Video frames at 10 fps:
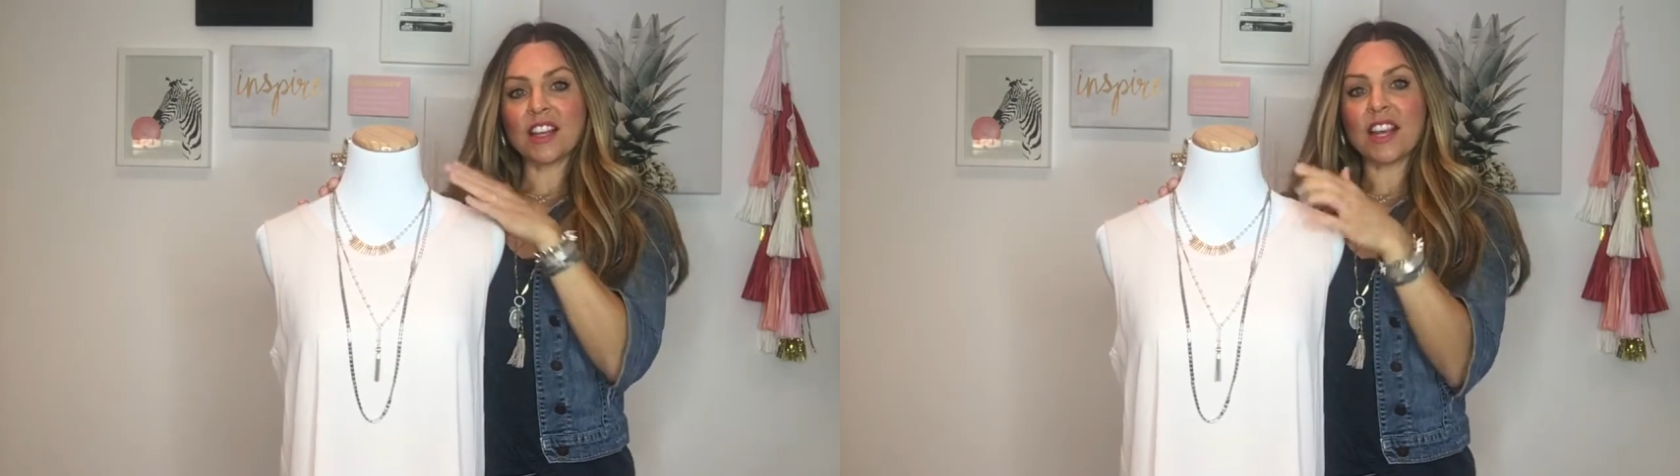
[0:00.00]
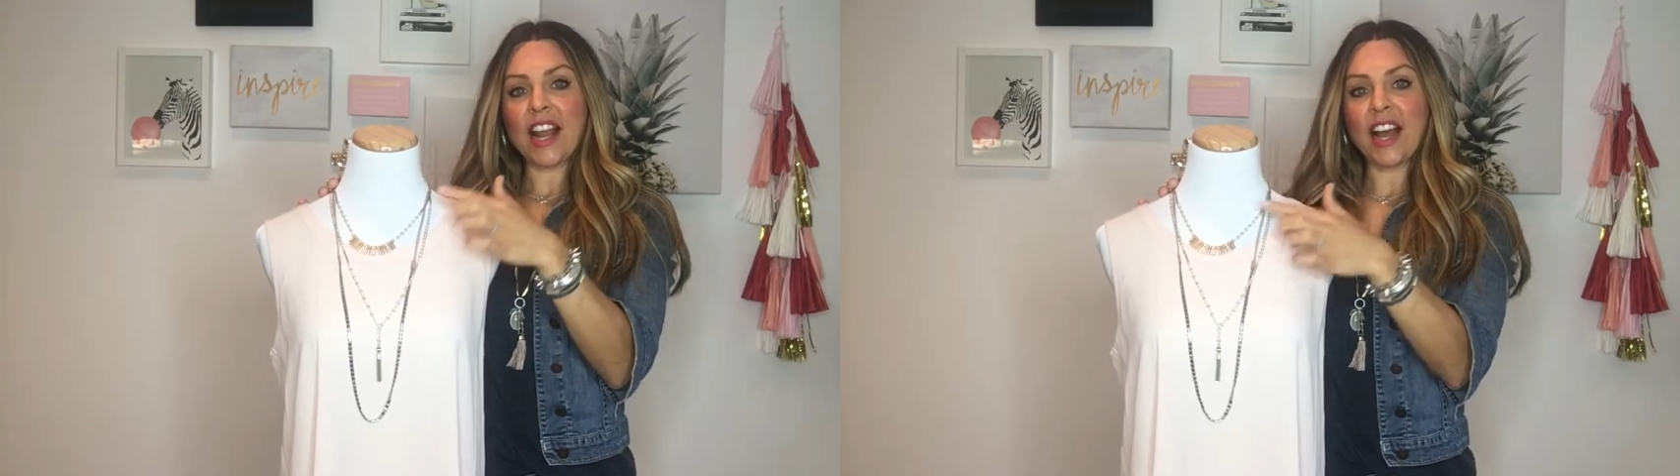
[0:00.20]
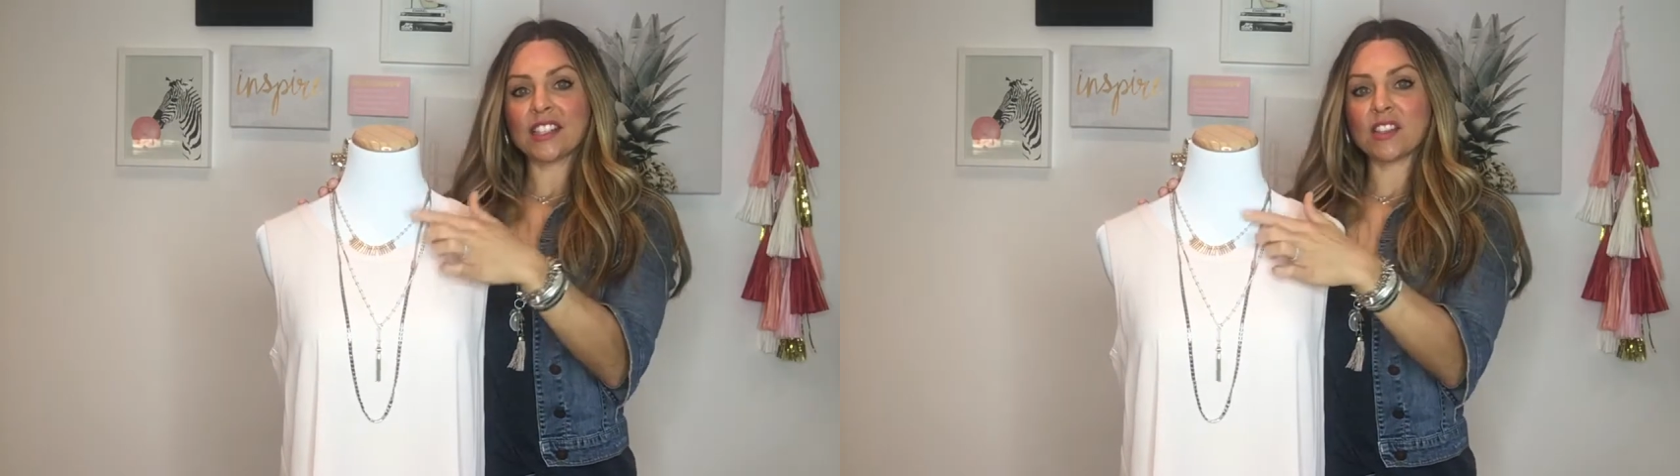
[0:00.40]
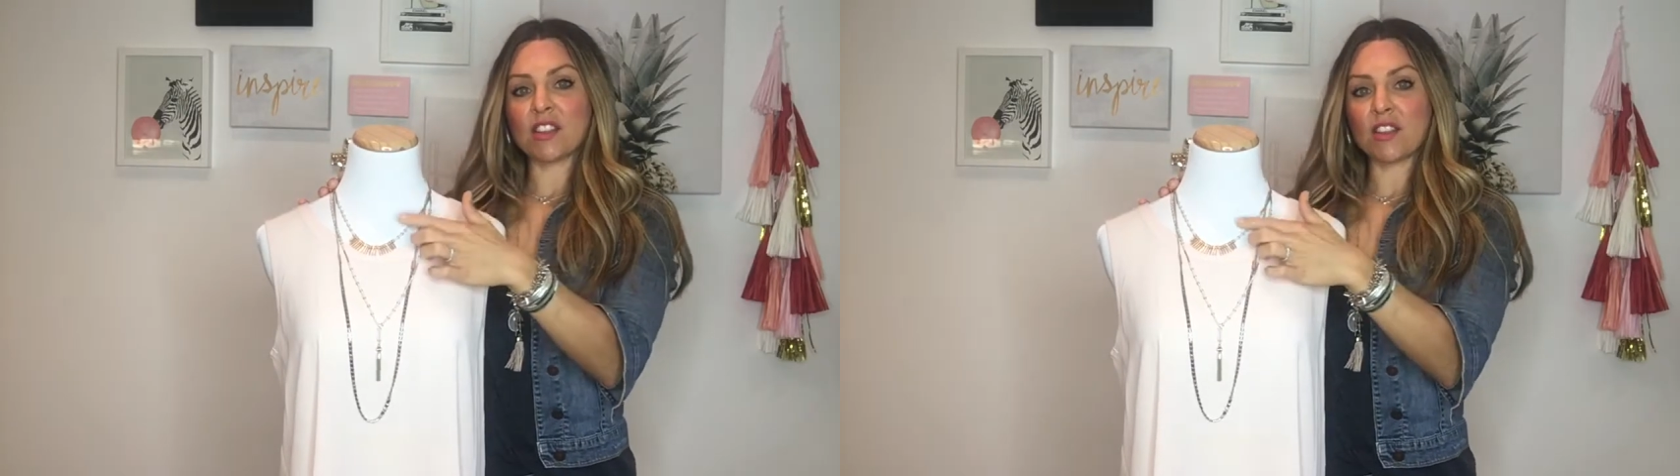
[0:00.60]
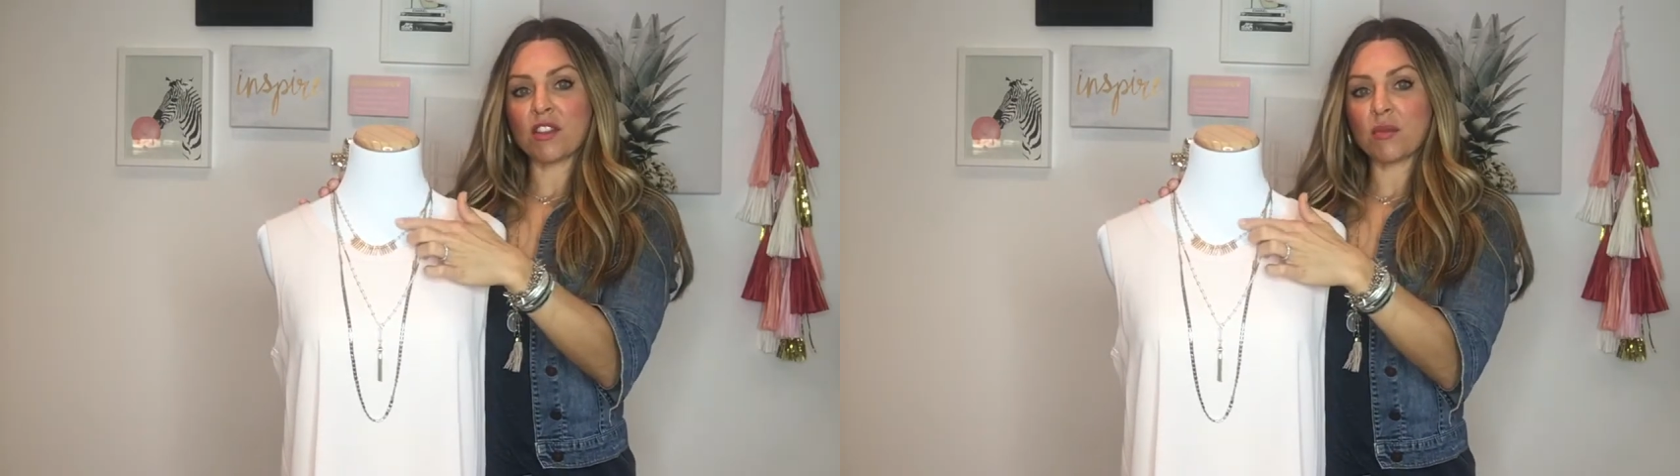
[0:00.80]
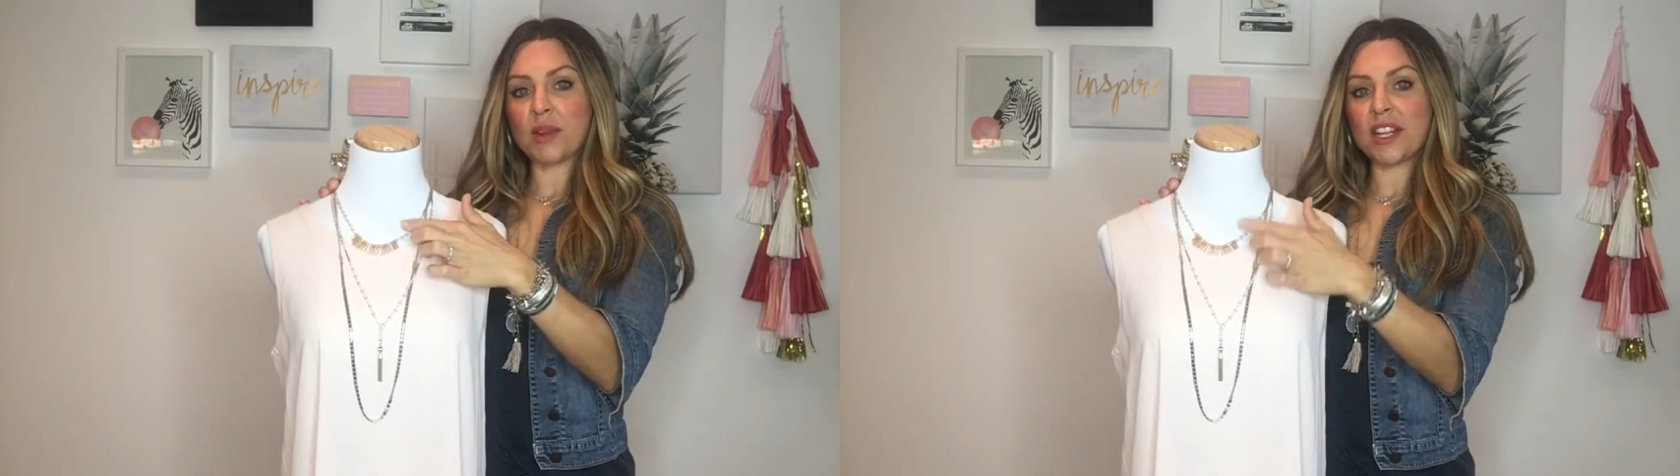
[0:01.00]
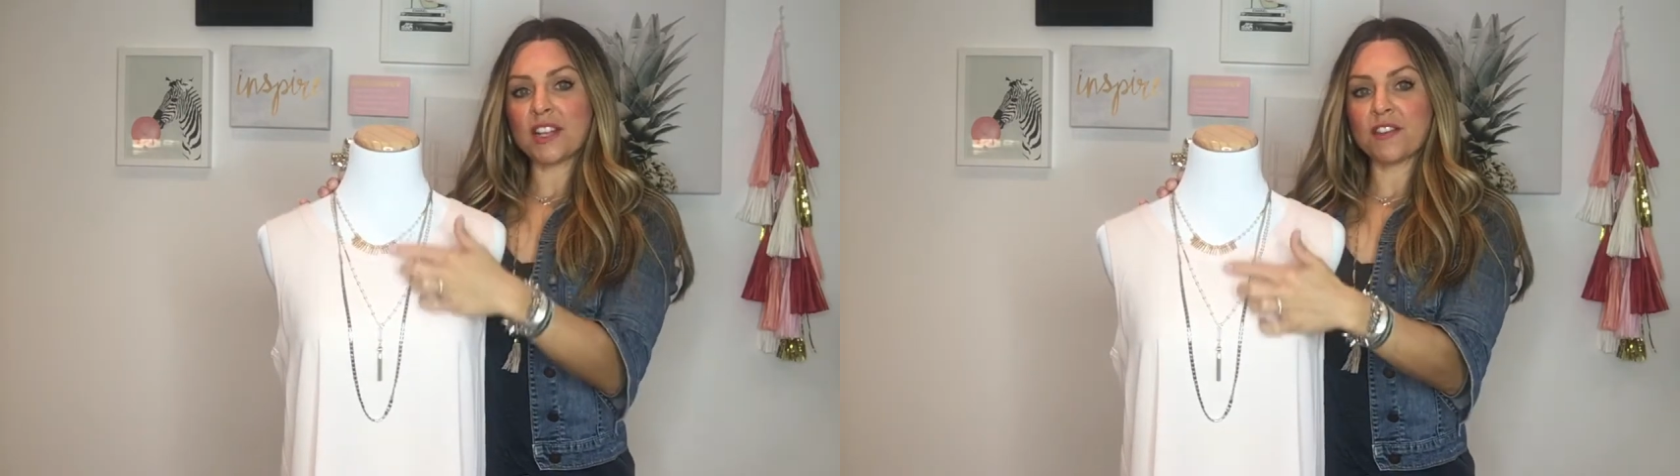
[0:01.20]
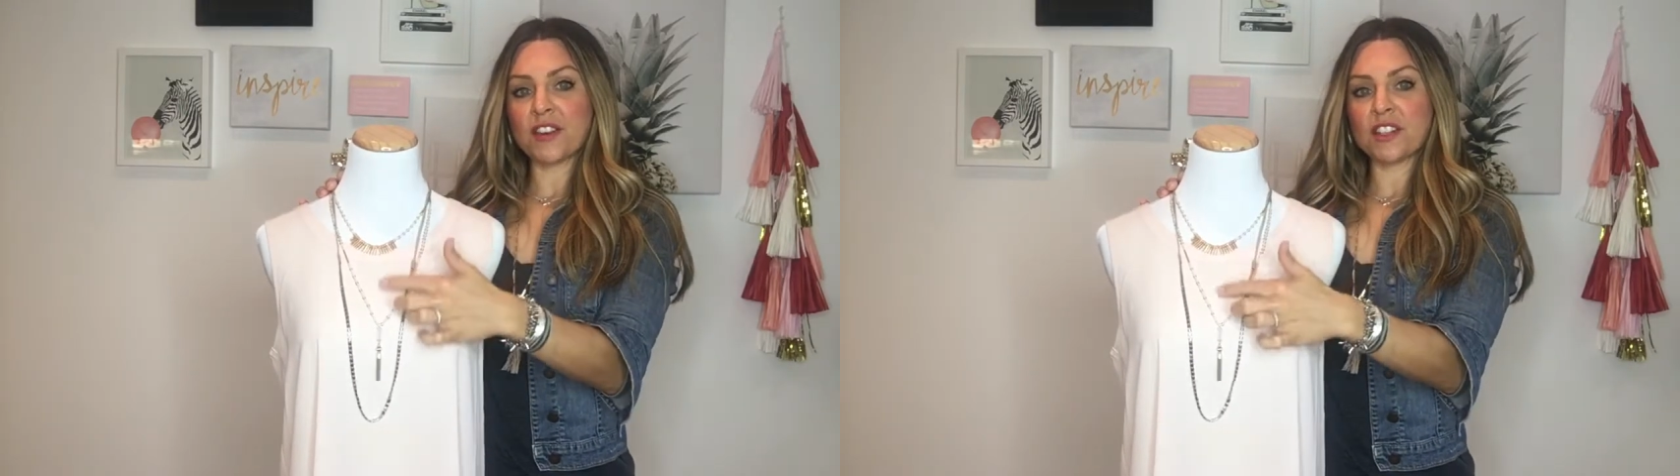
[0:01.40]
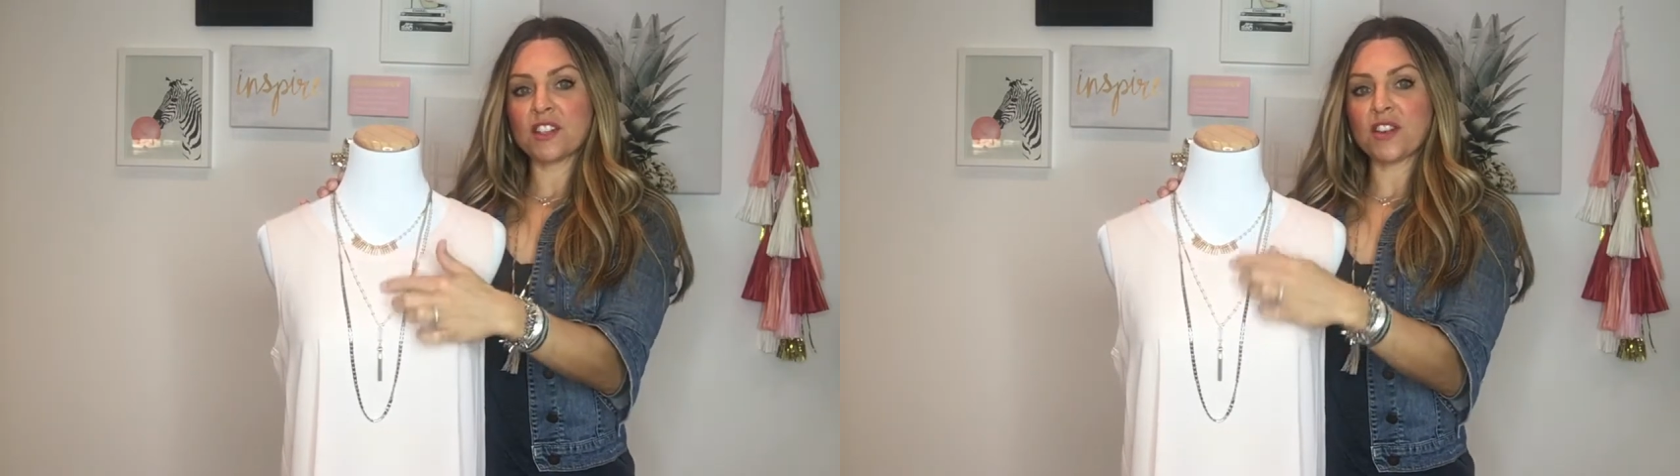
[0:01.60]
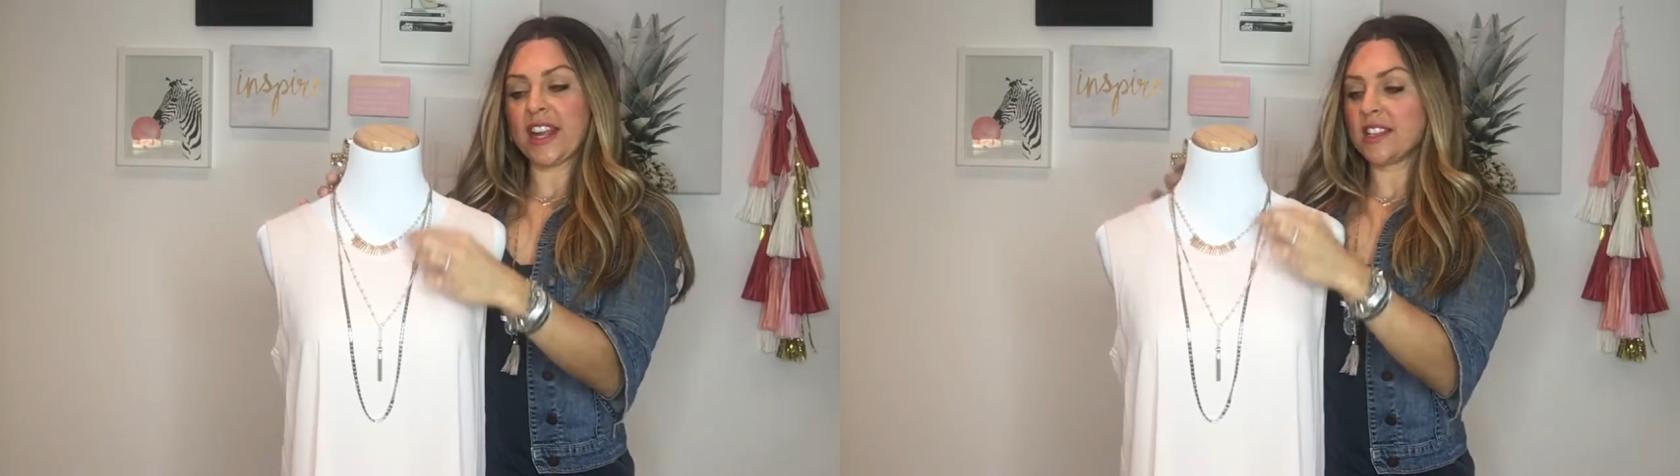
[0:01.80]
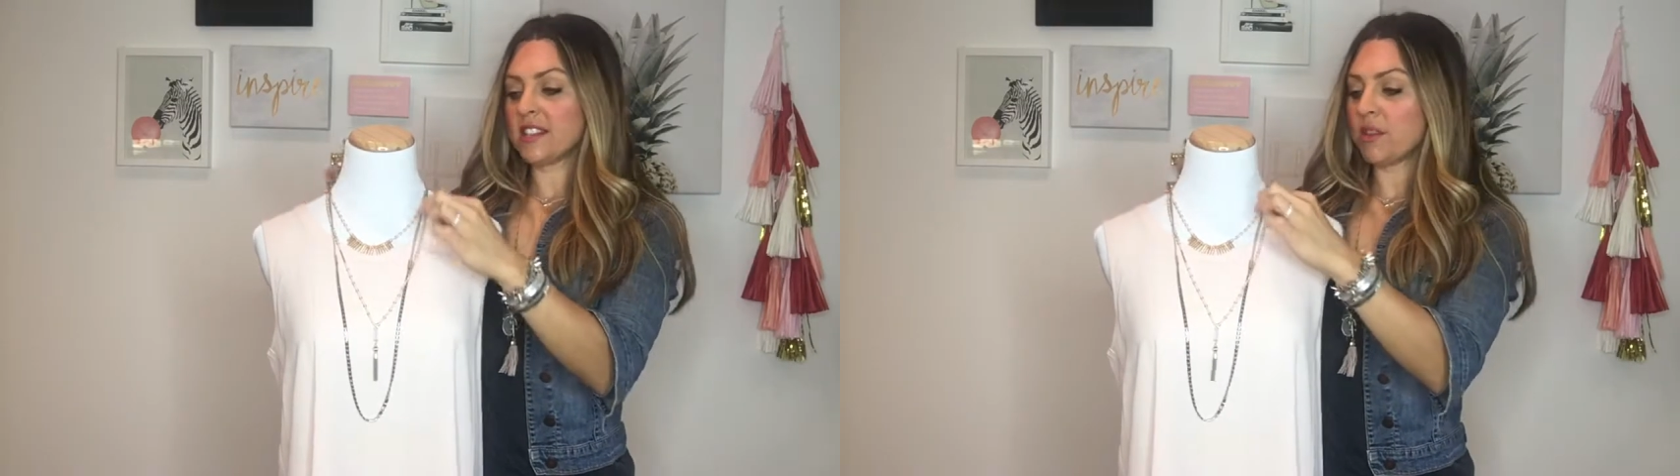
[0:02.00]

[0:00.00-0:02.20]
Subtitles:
It has the 3 different strands.